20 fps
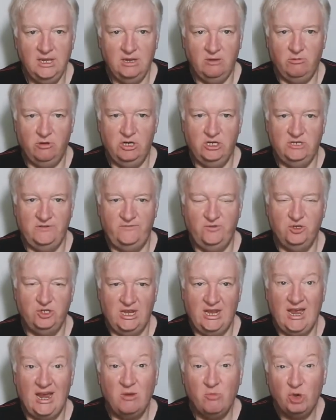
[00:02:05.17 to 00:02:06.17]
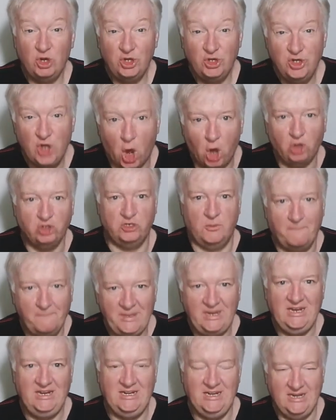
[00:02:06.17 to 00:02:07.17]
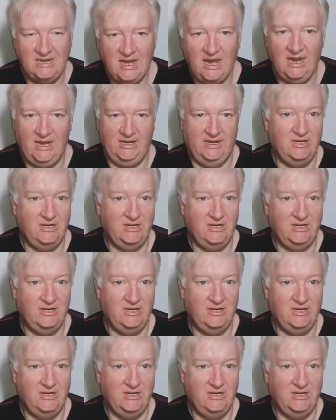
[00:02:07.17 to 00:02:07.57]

Whereas if you say, I will not be denied.